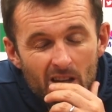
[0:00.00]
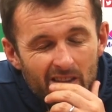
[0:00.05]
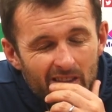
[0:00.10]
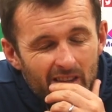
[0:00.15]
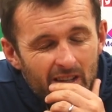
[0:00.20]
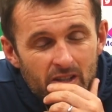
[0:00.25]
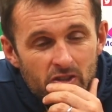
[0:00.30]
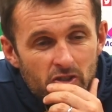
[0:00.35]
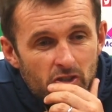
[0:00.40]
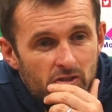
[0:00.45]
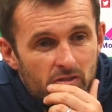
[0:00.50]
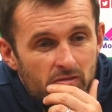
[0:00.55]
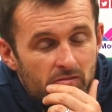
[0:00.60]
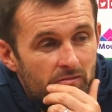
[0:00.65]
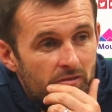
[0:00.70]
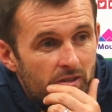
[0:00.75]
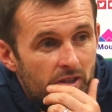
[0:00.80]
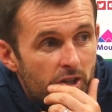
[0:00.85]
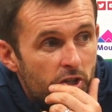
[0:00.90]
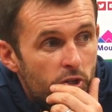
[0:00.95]
that it's just
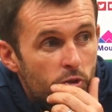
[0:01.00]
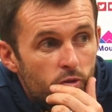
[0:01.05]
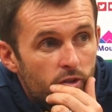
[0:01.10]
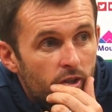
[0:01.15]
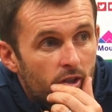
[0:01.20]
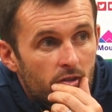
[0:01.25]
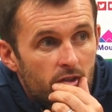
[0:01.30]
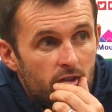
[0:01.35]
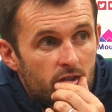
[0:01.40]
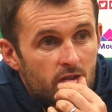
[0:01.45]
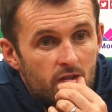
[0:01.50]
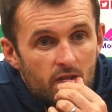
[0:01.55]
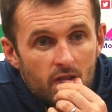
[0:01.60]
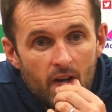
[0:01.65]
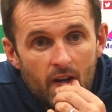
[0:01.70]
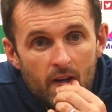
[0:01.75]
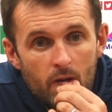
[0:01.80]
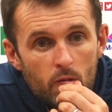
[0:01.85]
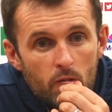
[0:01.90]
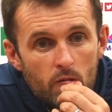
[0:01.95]
ludicrous
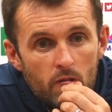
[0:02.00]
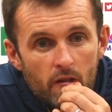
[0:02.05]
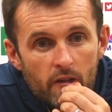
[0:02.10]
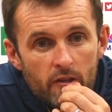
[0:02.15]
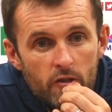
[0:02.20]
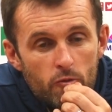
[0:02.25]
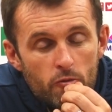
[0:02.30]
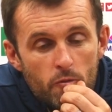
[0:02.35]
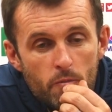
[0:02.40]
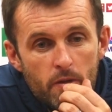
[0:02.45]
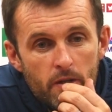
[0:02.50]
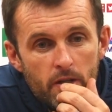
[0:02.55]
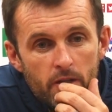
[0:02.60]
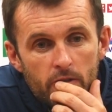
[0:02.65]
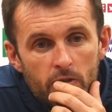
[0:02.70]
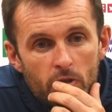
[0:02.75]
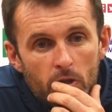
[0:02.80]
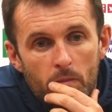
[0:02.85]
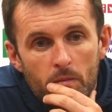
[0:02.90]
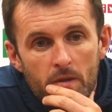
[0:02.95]
how a
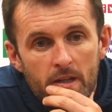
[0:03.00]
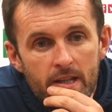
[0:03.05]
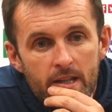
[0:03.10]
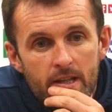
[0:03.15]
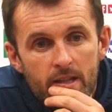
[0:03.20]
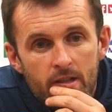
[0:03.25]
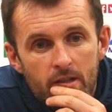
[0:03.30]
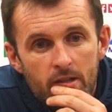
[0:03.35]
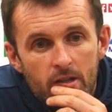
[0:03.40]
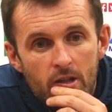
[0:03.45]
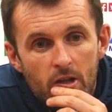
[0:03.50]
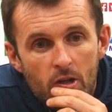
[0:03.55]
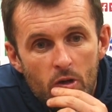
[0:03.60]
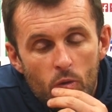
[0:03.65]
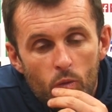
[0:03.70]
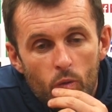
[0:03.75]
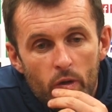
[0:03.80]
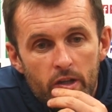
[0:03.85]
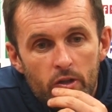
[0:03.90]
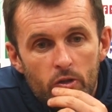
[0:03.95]
European top league
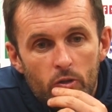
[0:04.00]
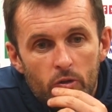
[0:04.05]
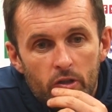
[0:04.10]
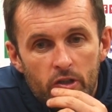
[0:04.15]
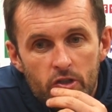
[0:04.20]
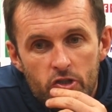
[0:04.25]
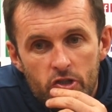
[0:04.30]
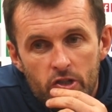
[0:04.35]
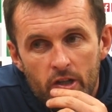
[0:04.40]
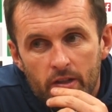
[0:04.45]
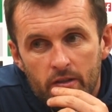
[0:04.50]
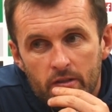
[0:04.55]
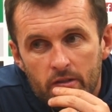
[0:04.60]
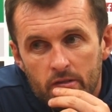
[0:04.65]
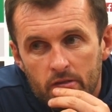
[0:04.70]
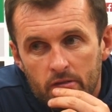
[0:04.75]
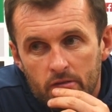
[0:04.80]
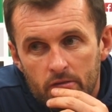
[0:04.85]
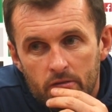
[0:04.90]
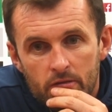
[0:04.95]
window can shut